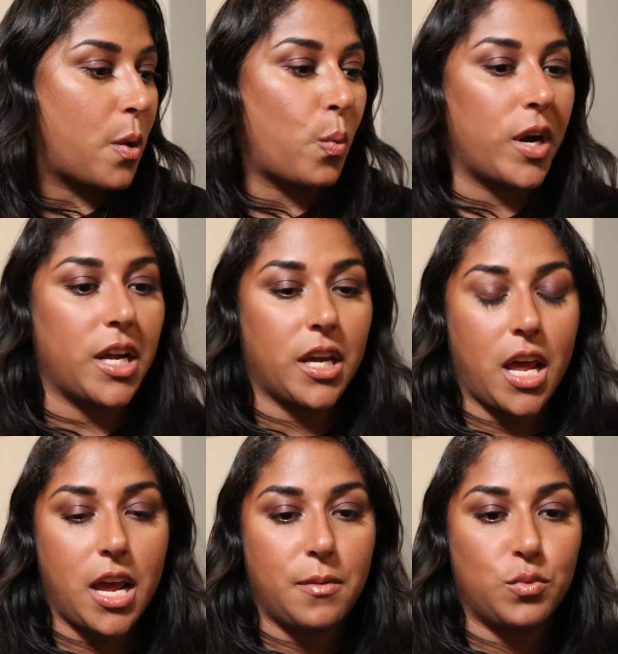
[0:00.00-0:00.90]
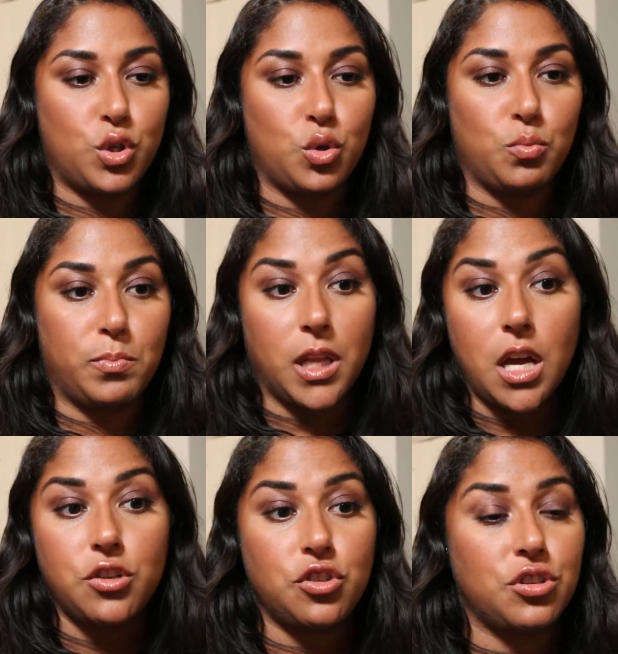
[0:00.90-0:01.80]
When it came to
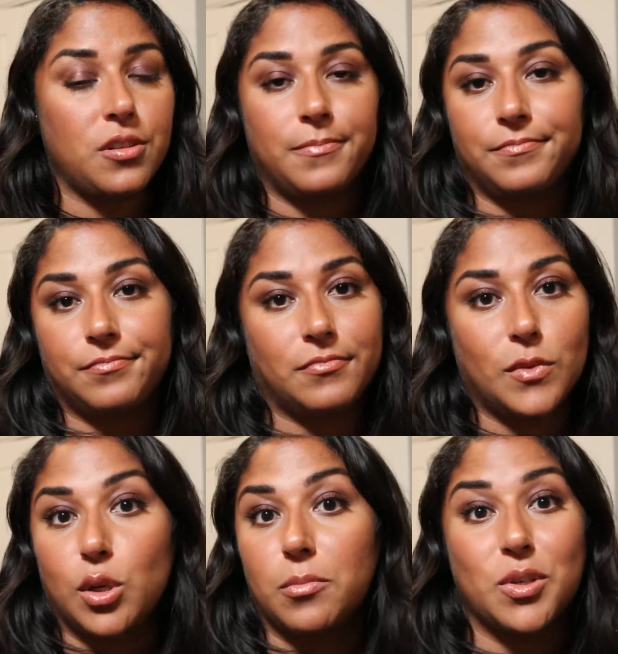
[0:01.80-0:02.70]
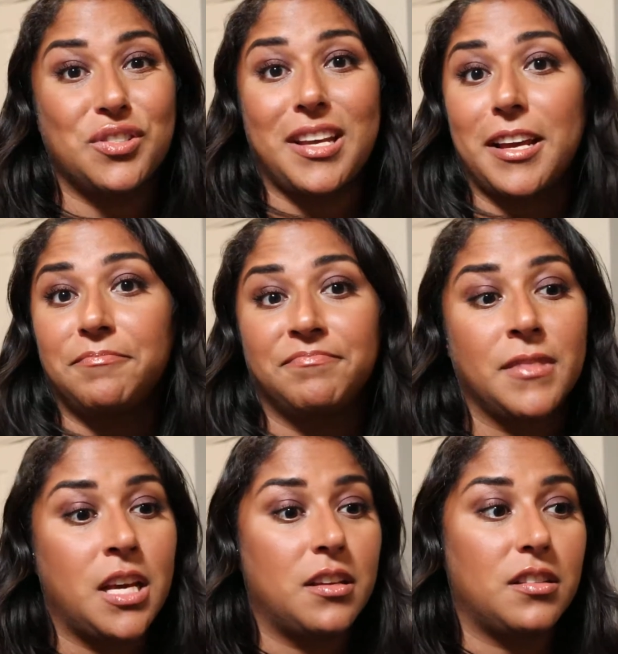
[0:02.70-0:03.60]
blush, Laura Mercier,
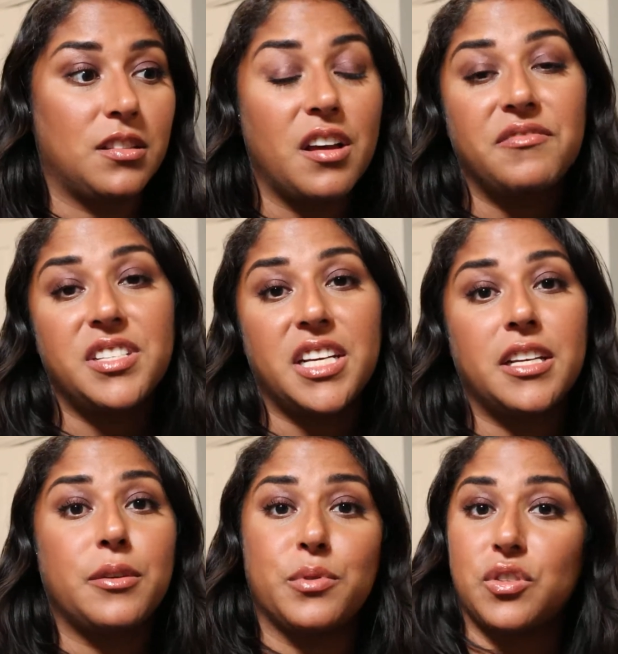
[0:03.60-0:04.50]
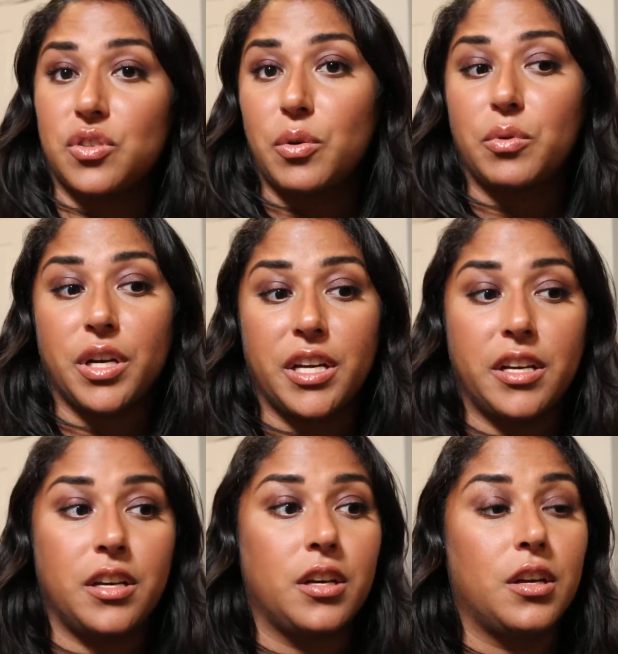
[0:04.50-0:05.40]
loved it. It was so
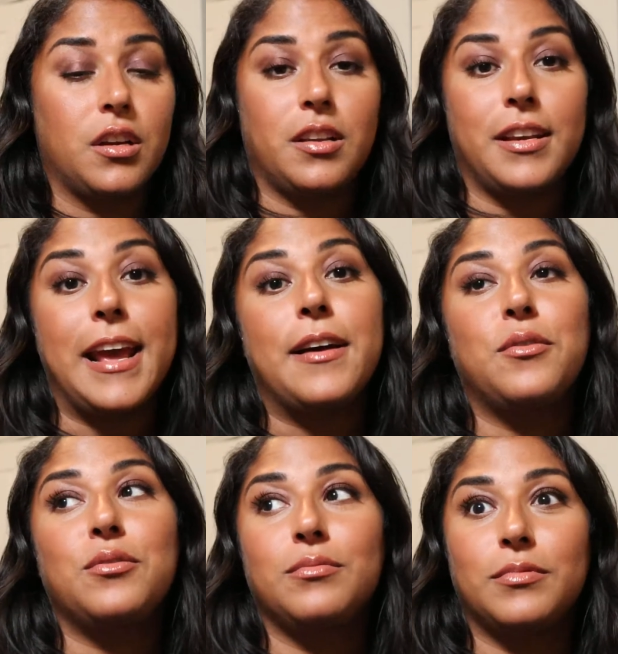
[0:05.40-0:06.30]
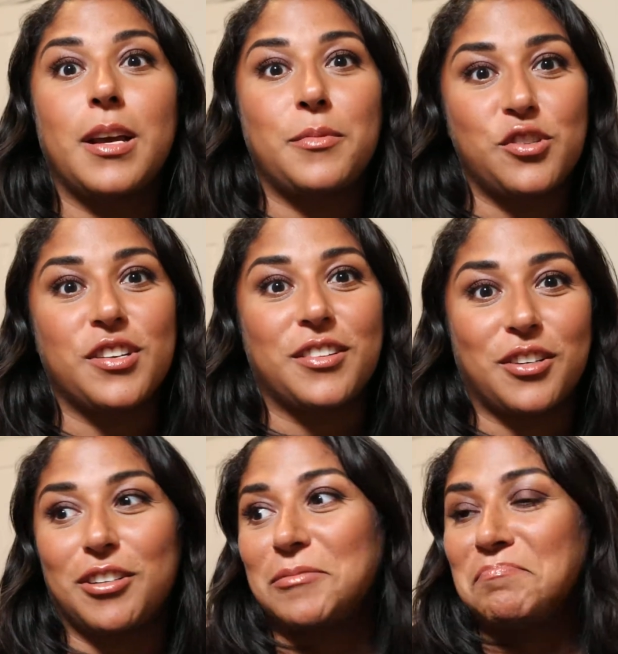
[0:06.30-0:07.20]
good. Now I'm a Chanel
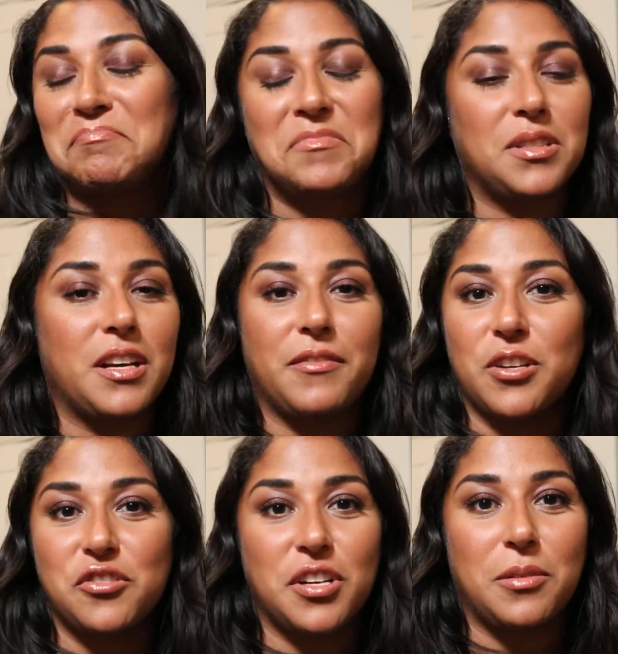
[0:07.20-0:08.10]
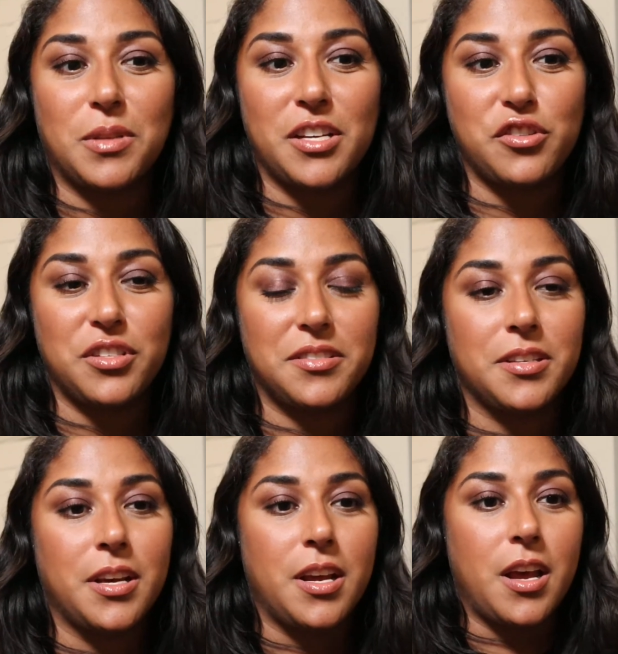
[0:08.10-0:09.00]
girl. I love all Chanel
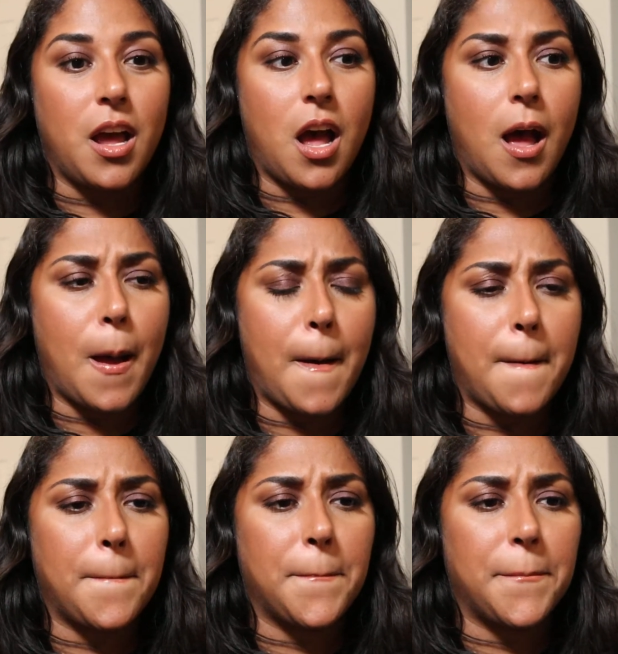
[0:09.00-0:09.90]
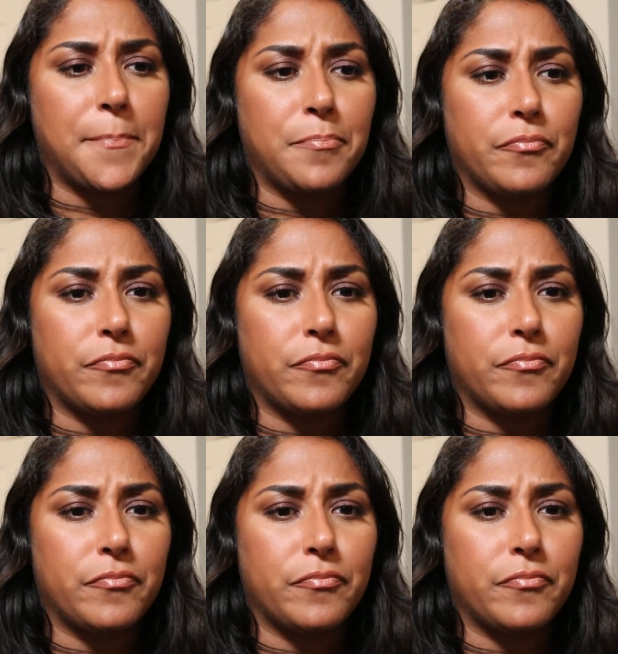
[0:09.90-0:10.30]
blushes. And